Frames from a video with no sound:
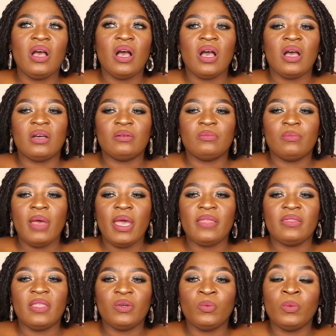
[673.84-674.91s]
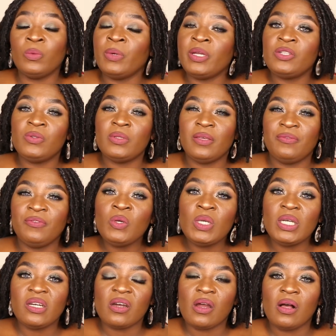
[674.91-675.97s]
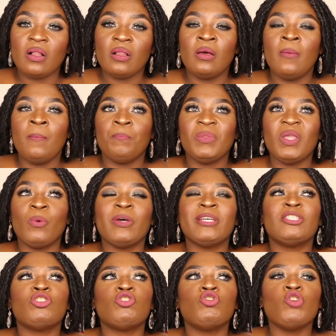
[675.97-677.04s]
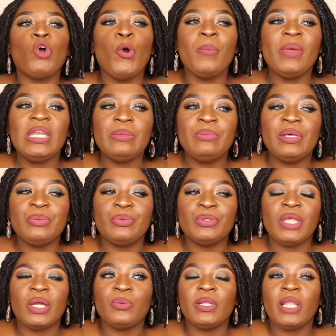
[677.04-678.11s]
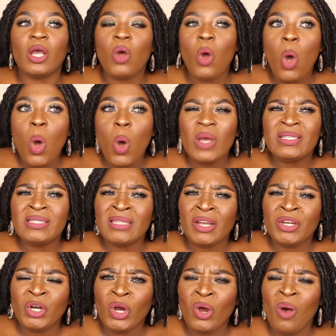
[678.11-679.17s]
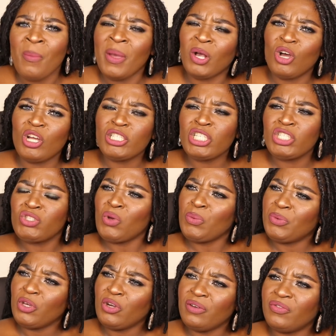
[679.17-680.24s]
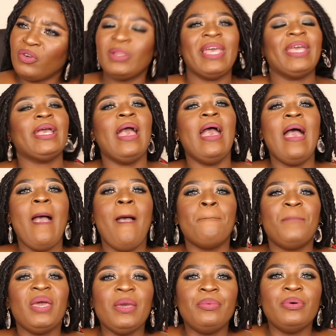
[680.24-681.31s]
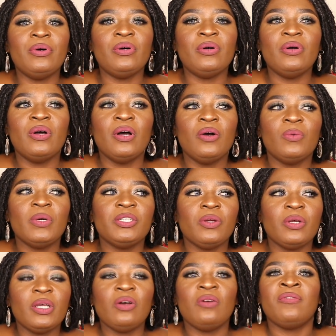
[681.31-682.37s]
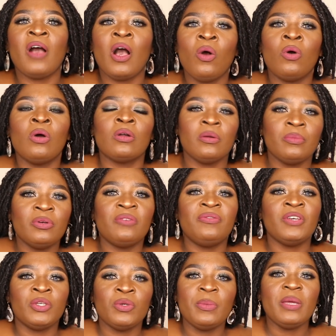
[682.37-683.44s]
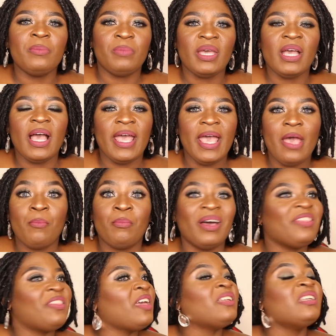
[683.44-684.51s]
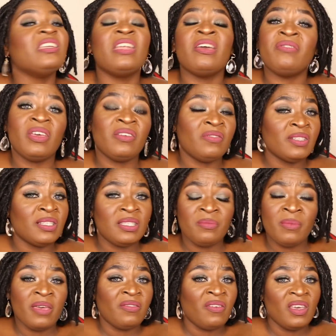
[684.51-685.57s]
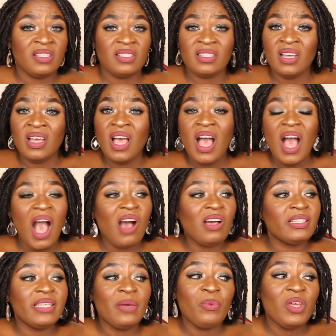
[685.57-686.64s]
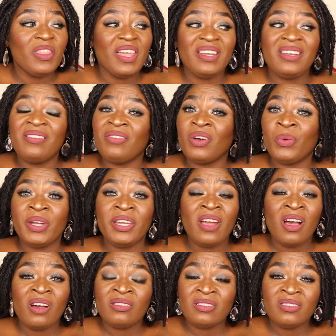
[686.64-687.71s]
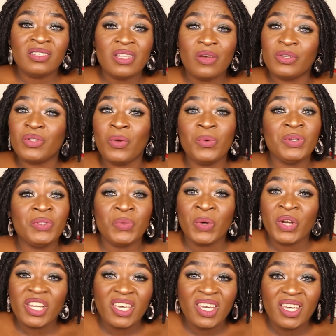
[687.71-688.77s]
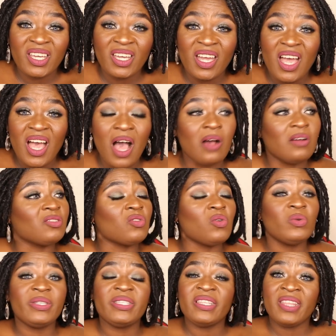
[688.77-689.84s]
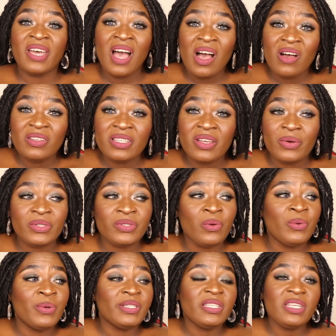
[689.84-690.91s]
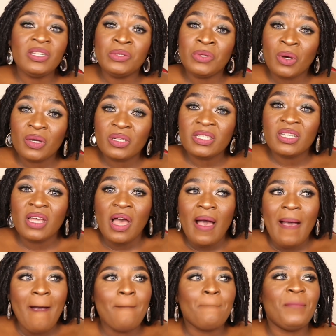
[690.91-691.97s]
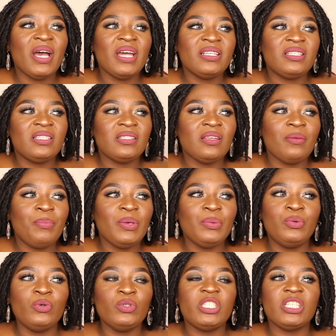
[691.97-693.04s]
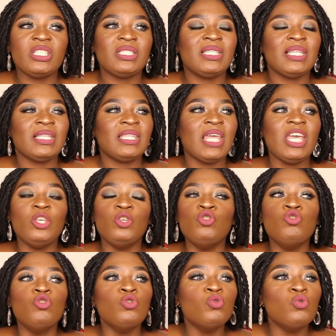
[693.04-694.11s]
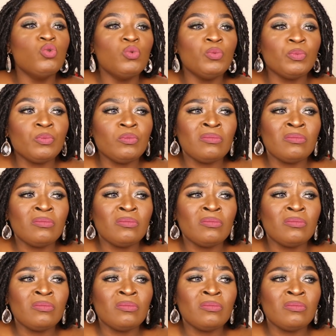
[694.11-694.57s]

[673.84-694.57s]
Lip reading: and then we went to the funeral, there were so many people that were like, oh, is that her? Oh my gosh, she's so beautiful. Like, people were talking of how horrible of a human being I am, but they'd never even seen my face. I was someone that never went out because I was always working. I was always in the house. I was always indoors. But people just, they knew